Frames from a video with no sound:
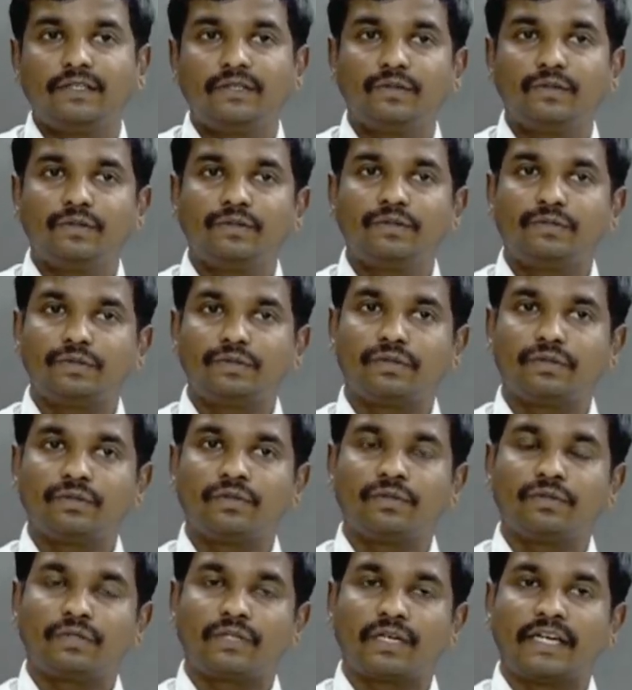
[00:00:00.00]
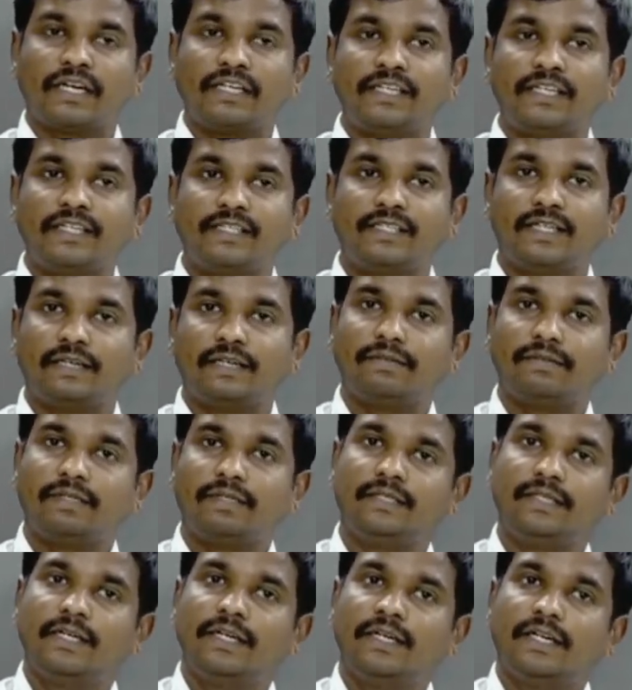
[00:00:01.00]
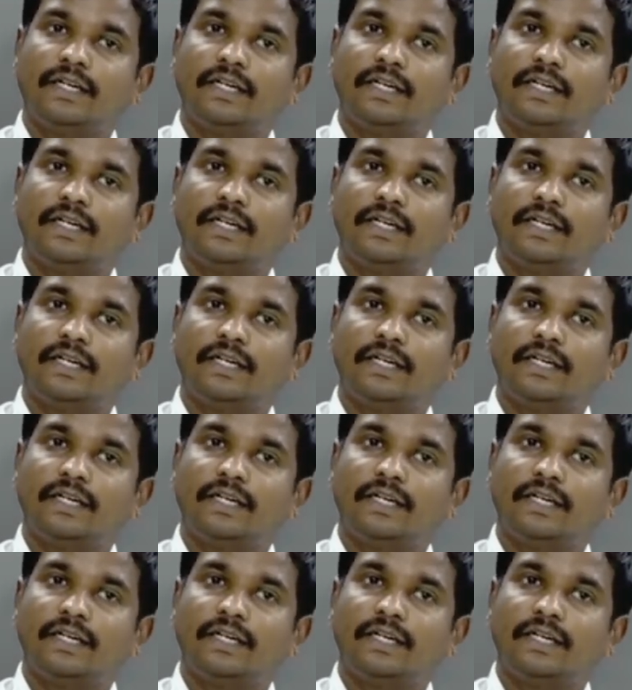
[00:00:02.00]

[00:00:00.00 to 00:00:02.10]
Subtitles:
used to connect our